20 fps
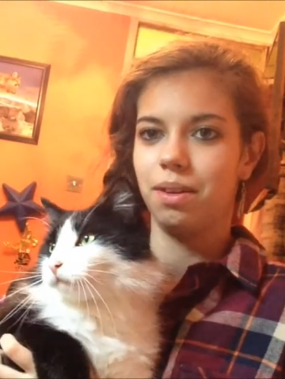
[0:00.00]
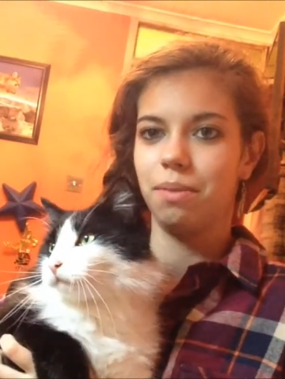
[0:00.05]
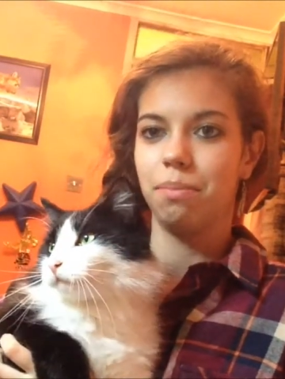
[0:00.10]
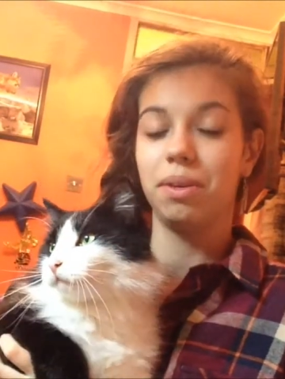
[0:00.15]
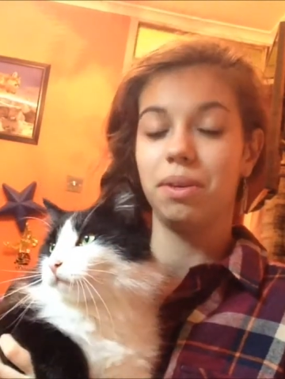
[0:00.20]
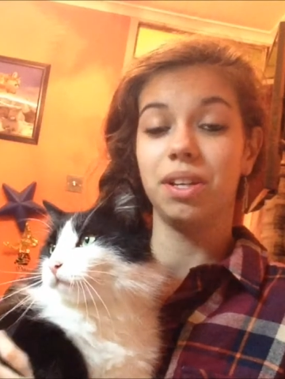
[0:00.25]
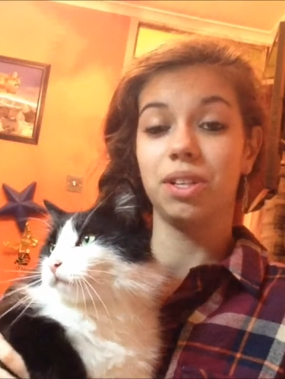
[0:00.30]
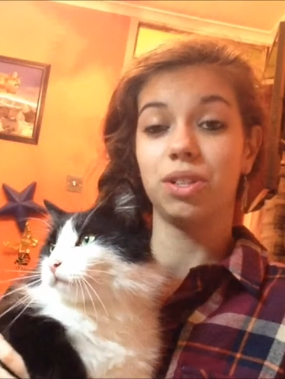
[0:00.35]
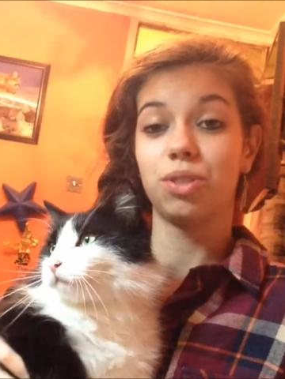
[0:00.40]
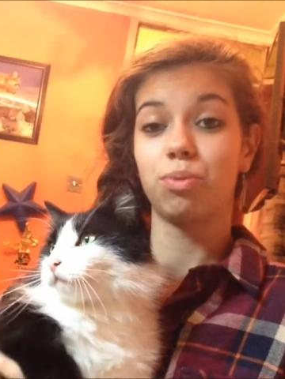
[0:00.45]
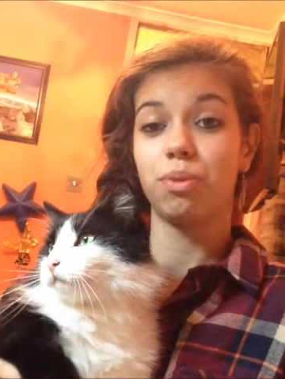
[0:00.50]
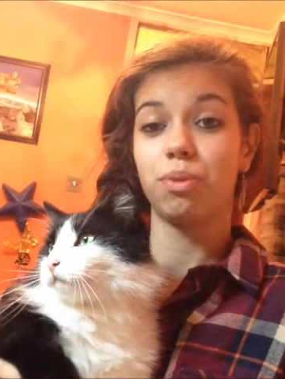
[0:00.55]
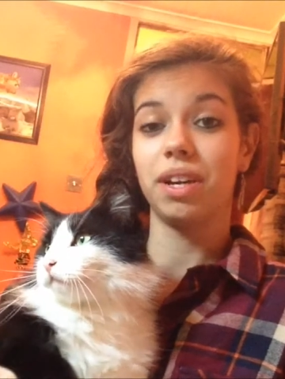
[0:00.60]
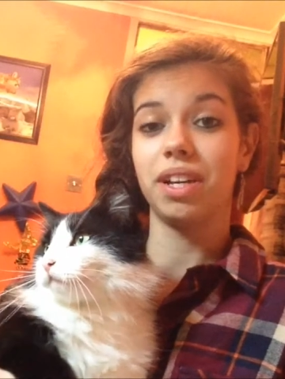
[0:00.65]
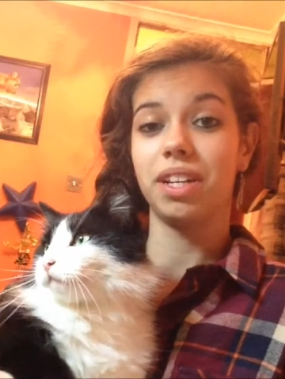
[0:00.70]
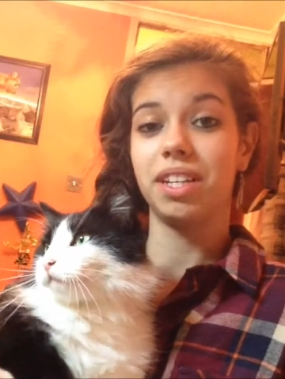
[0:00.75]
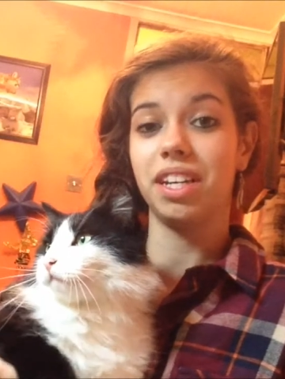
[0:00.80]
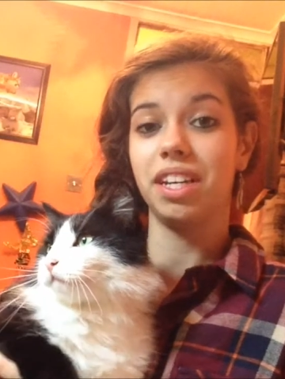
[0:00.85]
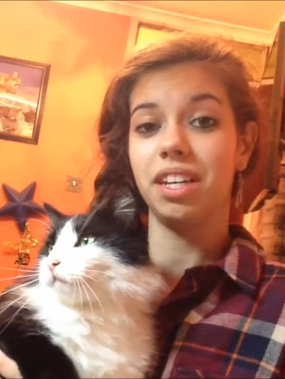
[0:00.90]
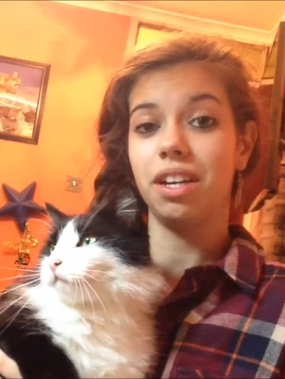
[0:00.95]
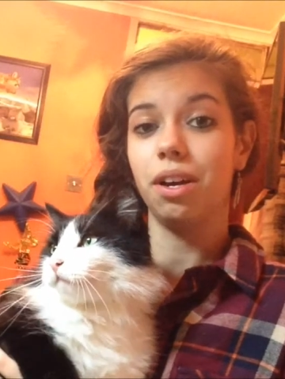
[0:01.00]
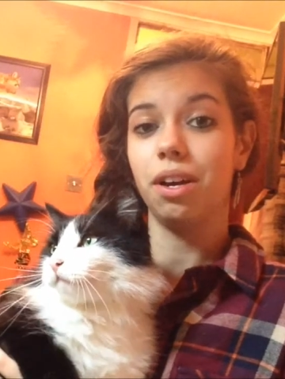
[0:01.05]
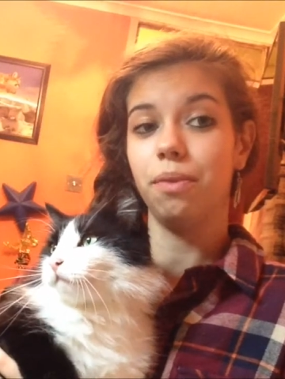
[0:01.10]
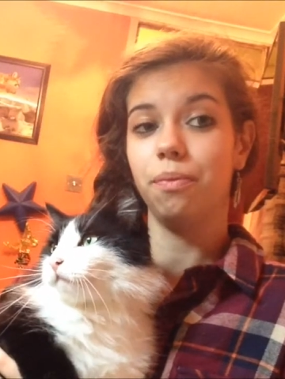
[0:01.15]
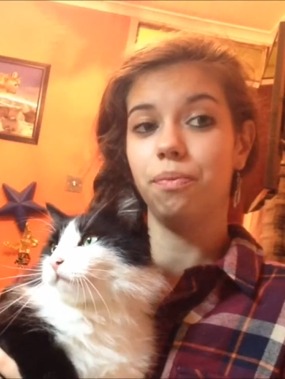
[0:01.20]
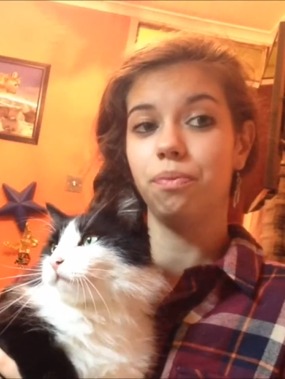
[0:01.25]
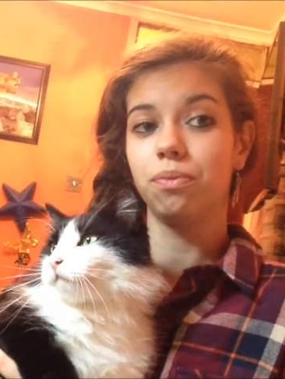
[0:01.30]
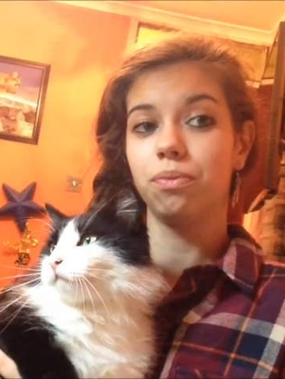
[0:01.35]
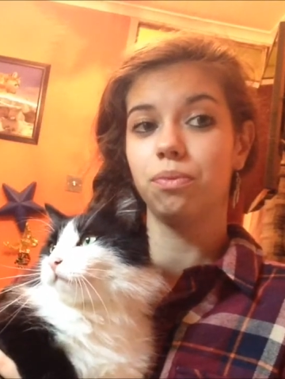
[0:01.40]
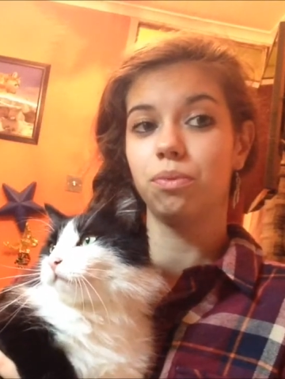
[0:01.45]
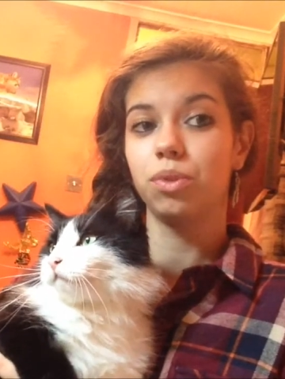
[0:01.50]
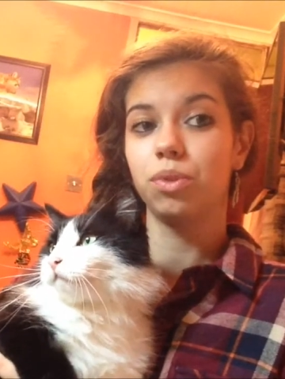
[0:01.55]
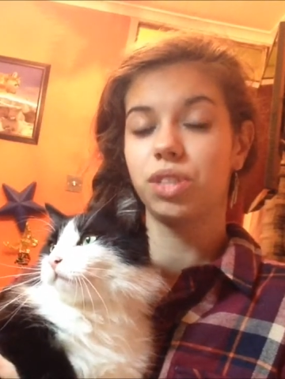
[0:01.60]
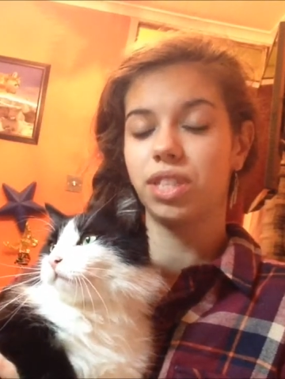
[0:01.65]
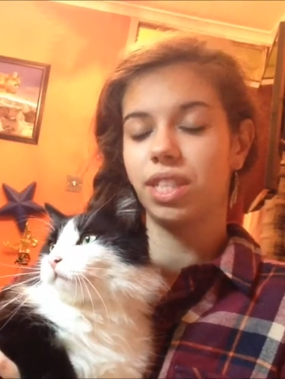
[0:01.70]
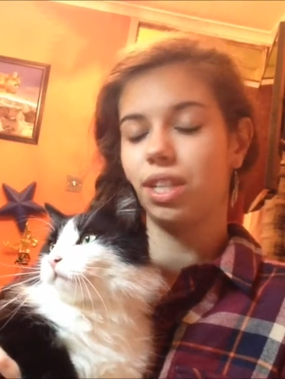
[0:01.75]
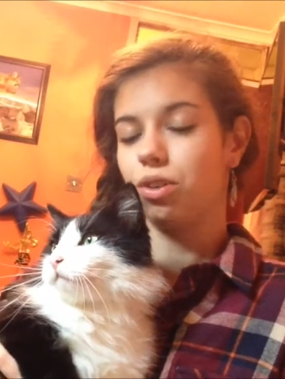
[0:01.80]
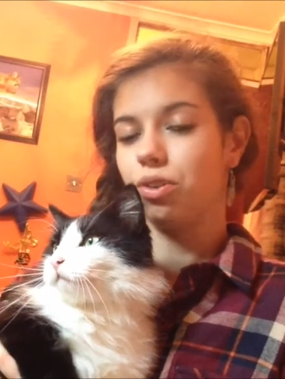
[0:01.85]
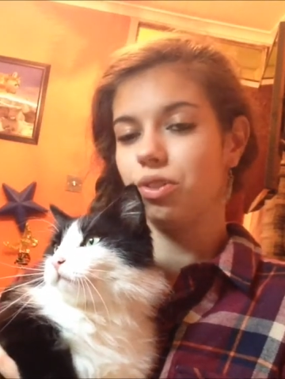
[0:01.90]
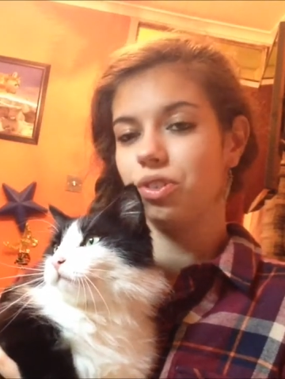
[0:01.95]
But it's weird, he will
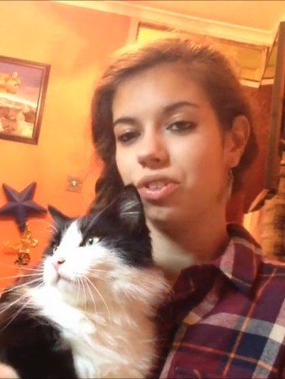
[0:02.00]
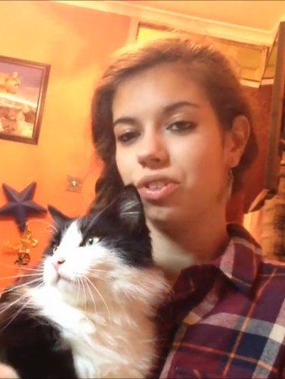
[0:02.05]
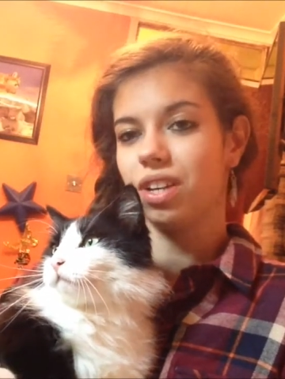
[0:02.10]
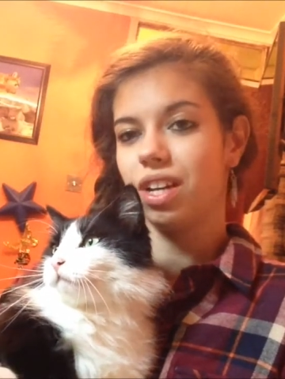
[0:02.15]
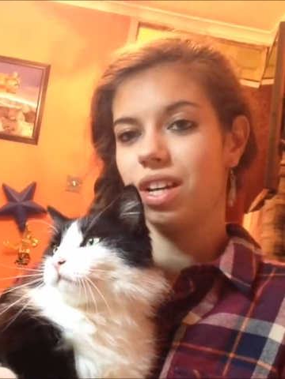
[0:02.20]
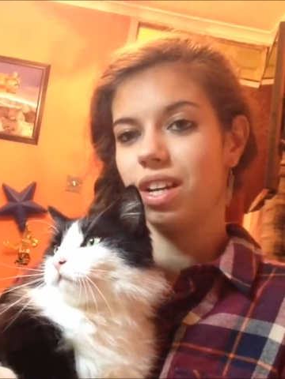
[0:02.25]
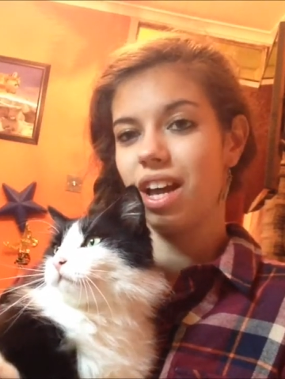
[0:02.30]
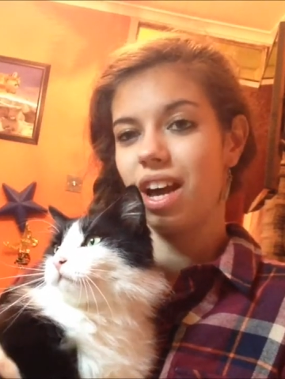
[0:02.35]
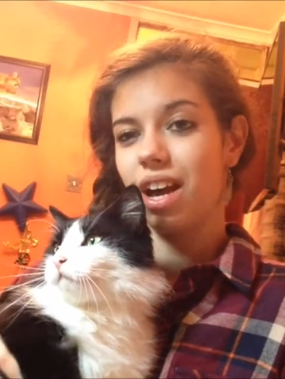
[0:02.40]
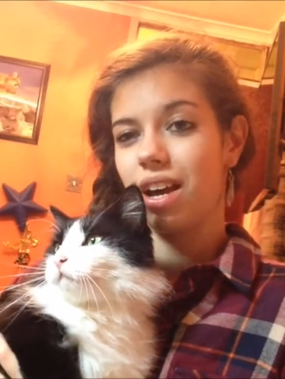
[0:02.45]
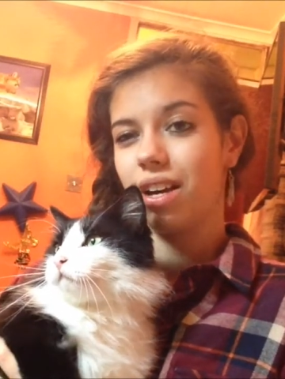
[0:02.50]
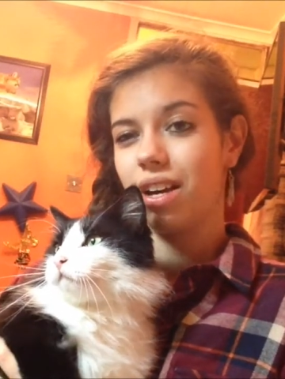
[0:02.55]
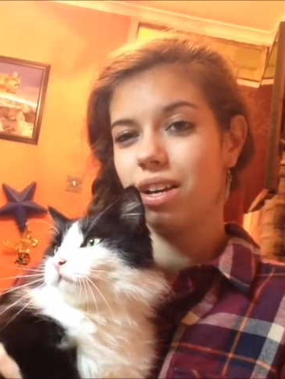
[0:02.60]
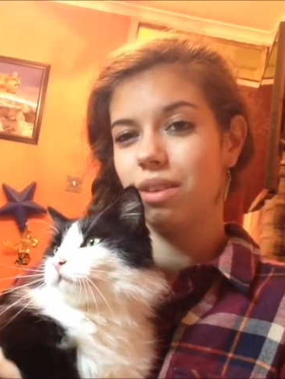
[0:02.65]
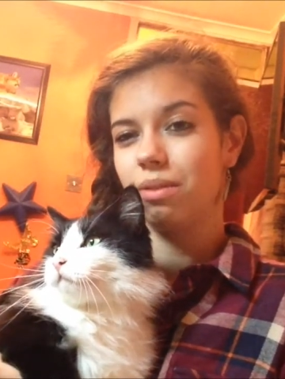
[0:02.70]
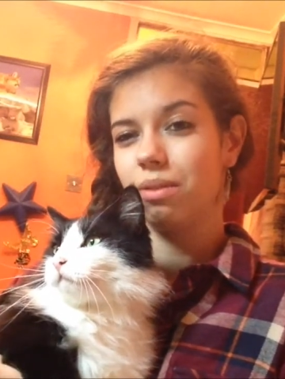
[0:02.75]
sit on your lap.